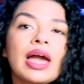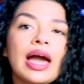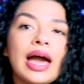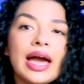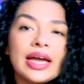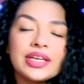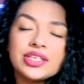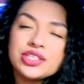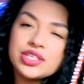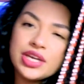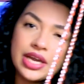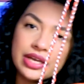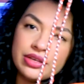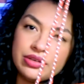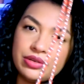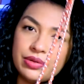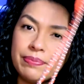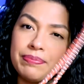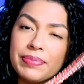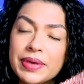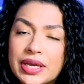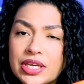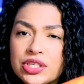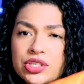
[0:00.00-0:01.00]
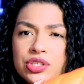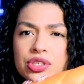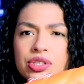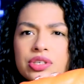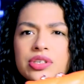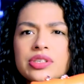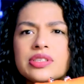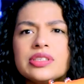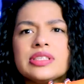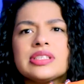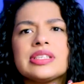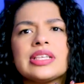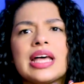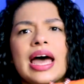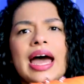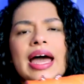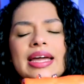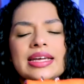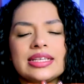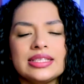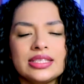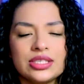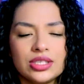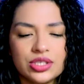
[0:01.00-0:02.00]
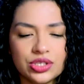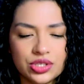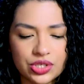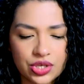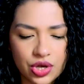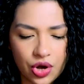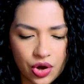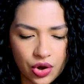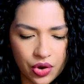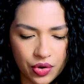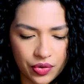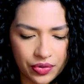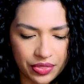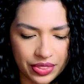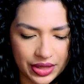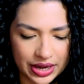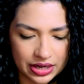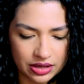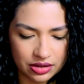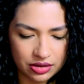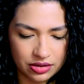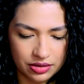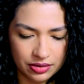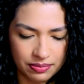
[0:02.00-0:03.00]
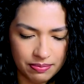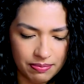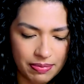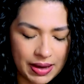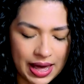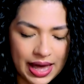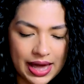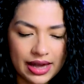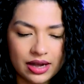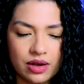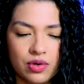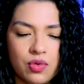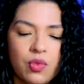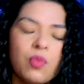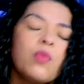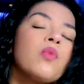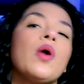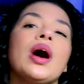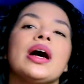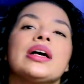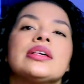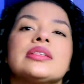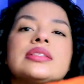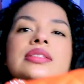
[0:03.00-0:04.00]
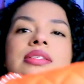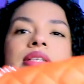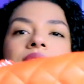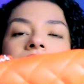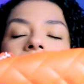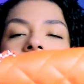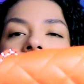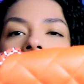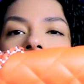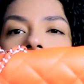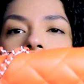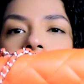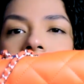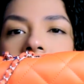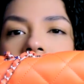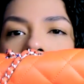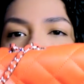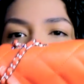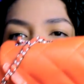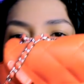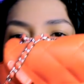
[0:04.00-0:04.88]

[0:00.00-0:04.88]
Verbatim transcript: I checked the pictures, I saw that the back was a little